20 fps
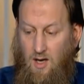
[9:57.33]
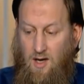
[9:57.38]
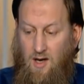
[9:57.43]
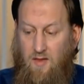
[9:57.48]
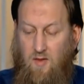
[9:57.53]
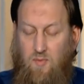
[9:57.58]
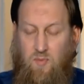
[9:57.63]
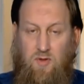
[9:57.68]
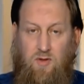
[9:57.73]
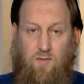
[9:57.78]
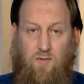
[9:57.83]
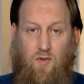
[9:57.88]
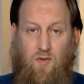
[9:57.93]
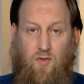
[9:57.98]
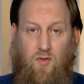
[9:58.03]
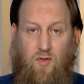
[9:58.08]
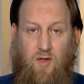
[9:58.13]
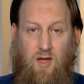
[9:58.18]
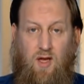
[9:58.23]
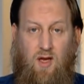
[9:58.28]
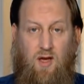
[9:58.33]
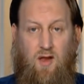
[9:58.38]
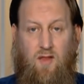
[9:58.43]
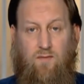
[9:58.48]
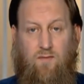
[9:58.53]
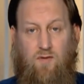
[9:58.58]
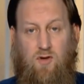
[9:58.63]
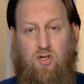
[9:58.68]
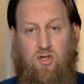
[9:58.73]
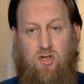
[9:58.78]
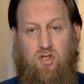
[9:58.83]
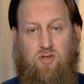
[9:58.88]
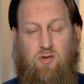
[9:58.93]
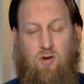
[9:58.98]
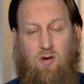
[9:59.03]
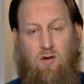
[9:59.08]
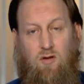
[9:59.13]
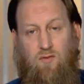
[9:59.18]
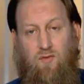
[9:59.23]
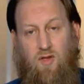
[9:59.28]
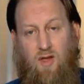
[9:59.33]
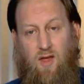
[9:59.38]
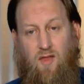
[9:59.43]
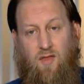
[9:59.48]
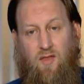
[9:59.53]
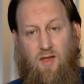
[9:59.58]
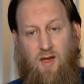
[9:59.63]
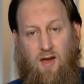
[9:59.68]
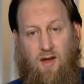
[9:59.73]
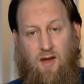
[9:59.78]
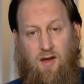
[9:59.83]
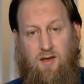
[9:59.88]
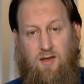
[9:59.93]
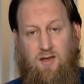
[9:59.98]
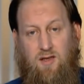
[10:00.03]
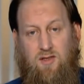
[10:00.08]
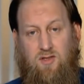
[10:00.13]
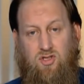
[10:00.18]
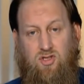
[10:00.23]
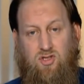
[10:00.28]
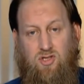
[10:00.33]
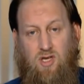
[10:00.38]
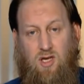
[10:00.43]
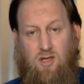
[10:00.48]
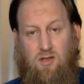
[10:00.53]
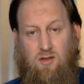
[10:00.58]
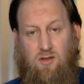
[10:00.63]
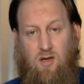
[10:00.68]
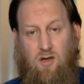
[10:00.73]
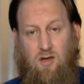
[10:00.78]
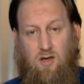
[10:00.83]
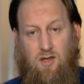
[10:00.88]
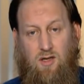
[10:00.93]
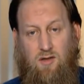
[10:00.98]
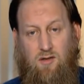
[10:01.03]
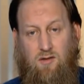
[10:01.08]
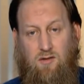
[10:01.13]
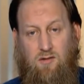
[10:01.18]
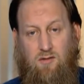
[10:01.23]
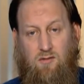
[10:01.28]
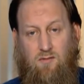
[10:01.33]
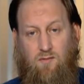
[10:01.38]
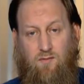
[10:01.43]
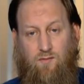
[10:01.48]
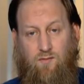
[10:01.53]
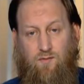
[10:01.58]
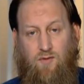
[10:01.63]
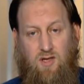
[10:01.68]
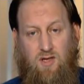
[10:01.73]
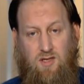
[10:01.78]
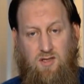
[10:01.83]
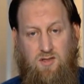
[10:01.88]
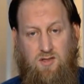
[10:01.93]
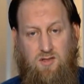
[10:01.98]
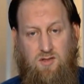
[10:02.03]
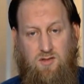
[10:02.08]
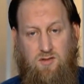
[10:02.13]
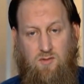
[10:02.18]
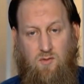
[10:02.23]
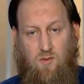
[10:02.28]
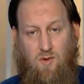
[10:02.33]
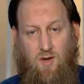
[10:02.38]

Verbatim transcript: Another beautiful thing, another virtue of the adhan is shaitan flees.